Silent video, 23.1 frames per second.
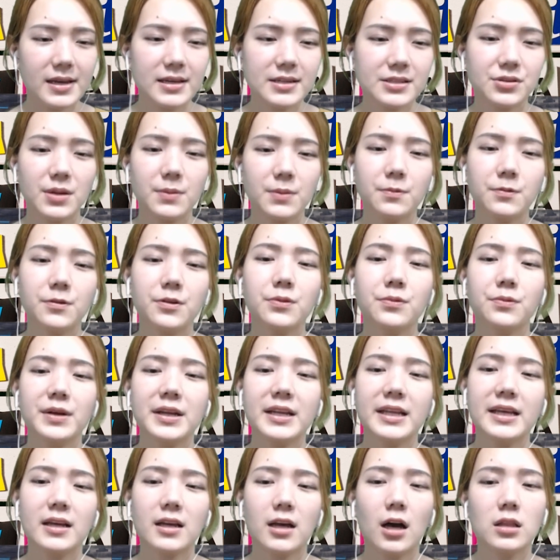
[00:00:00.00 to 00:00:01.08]
To improve
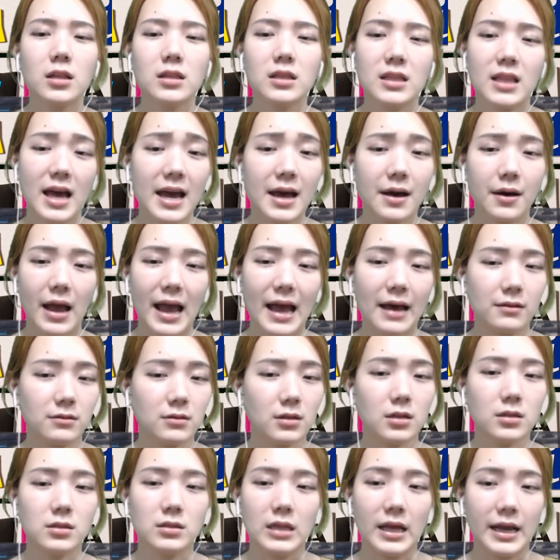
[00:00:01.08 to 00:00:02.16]
reading
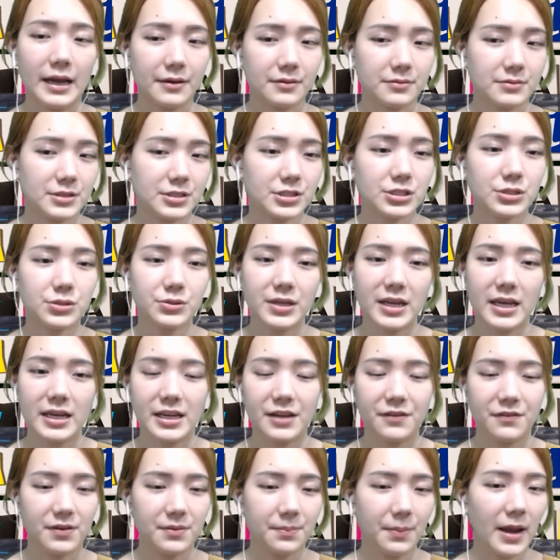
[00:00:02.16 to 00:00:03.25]
aloud, you can
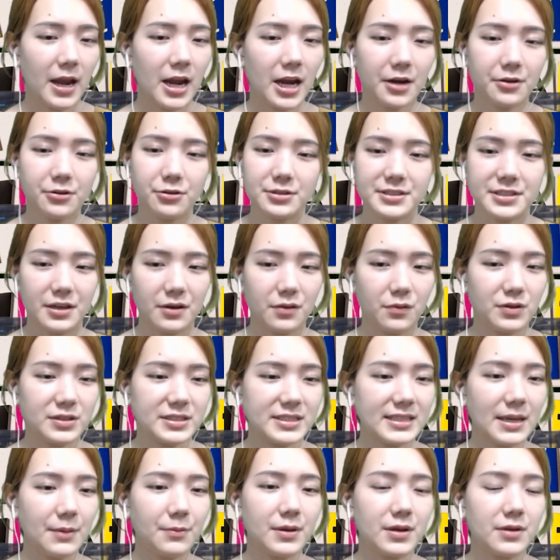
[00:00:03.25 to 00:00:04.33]
even pair yourself with
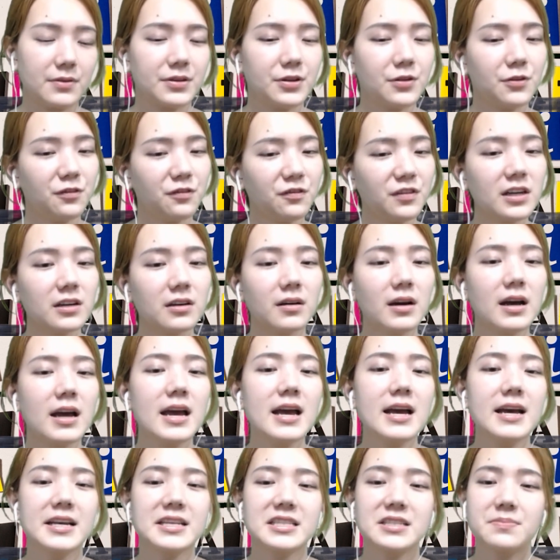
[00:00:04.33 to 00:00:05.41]
someone you feel
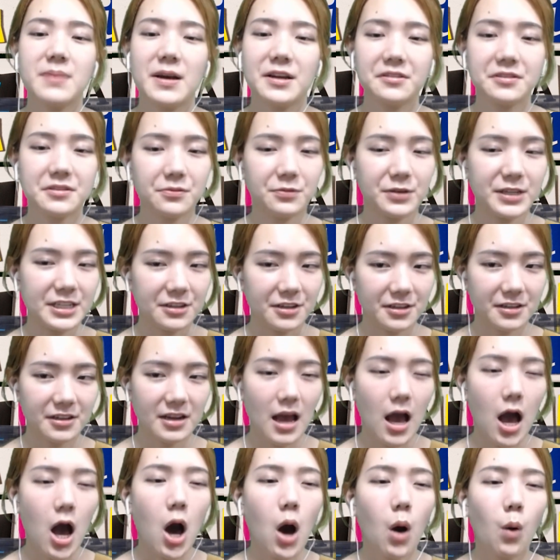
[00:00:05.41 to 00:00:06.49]
is a better reader.
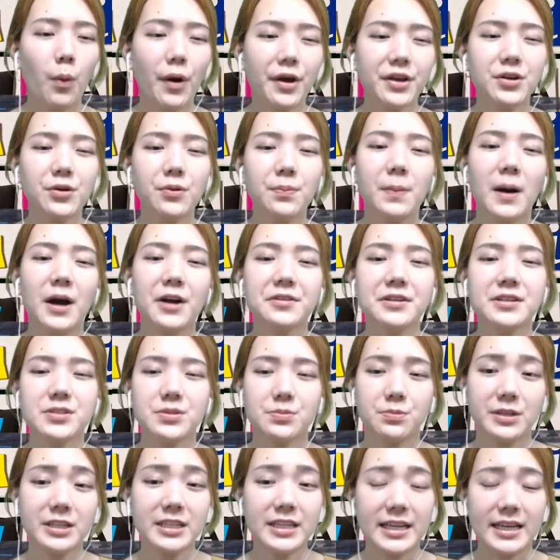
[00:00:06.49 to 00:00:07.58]
While your partner is
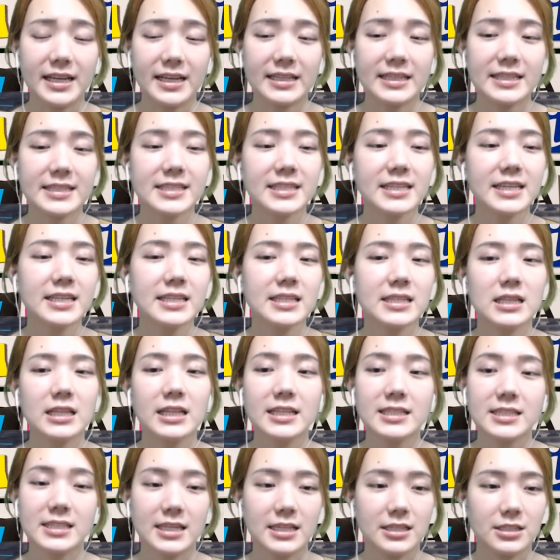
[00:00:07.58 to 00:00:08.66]
reading,
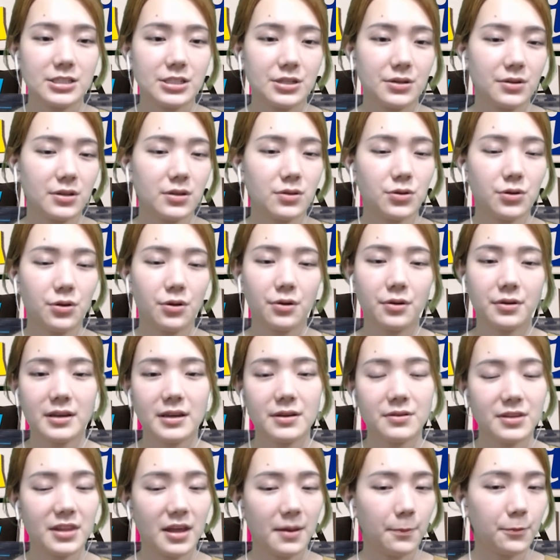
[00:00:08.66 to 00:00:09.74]
listen to
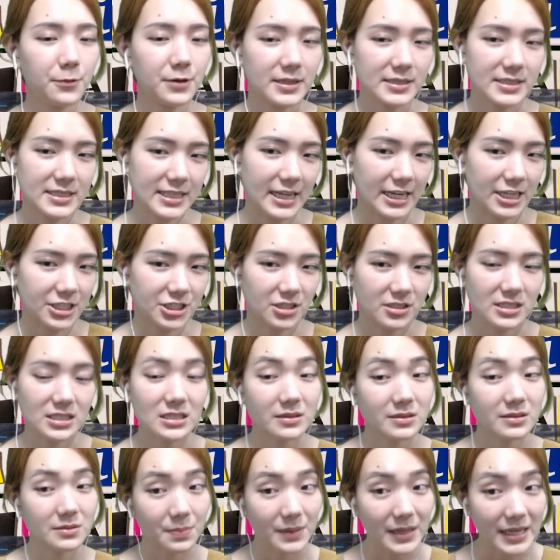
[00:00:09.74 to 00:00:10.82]
their pronunciation
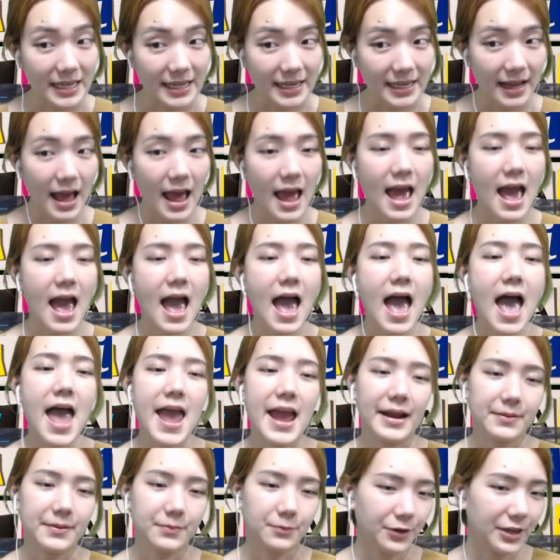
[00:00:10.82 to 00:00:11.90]
speed
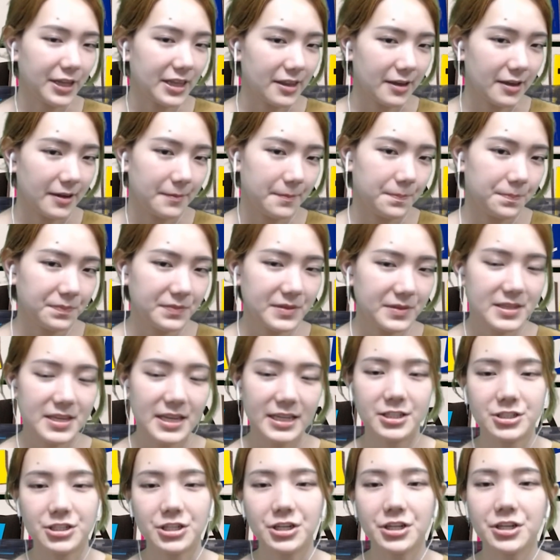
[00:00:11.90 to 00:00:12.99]
and read them. Take a
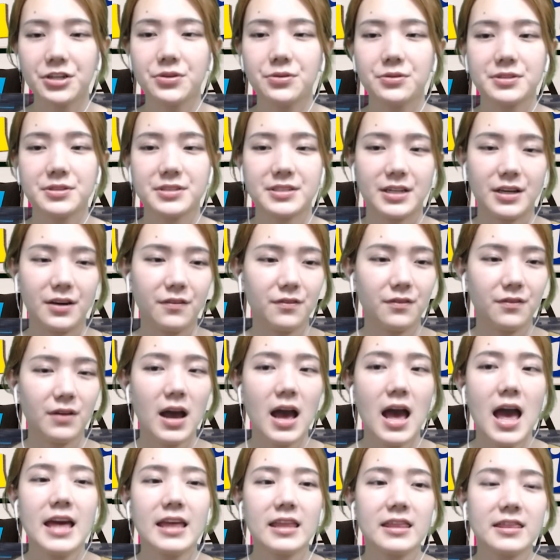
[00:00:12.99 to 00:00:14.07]
turn yourself,
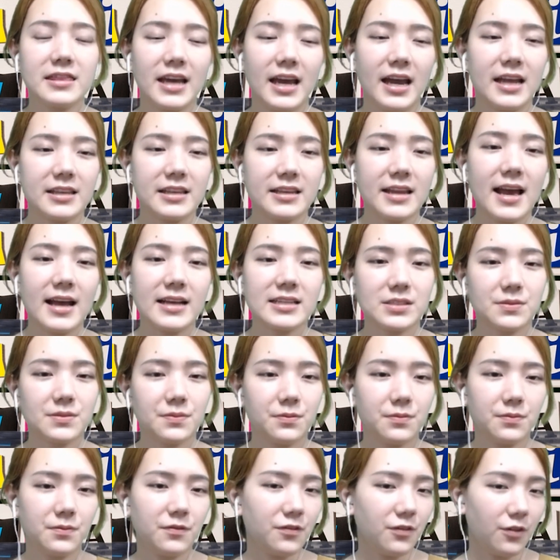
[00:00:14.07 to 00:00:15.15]
then ask
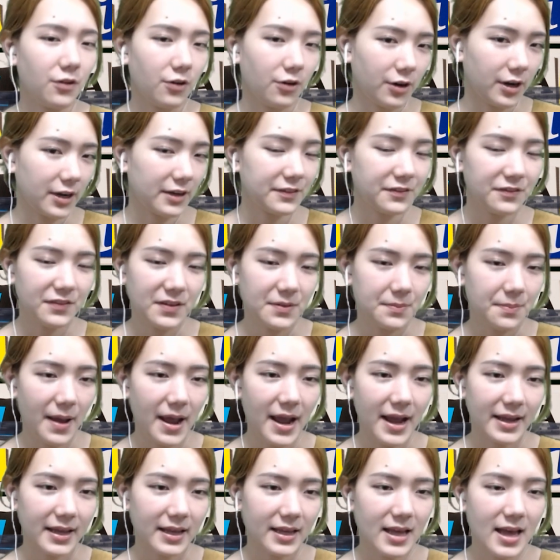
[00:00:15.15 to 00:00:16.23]
for
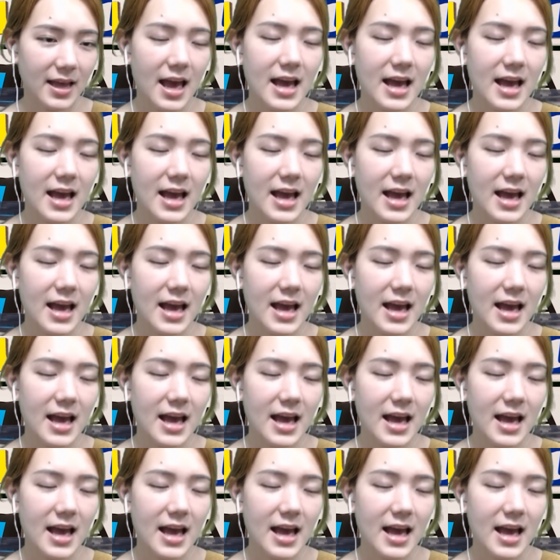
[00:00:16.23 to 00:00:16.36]
feedback.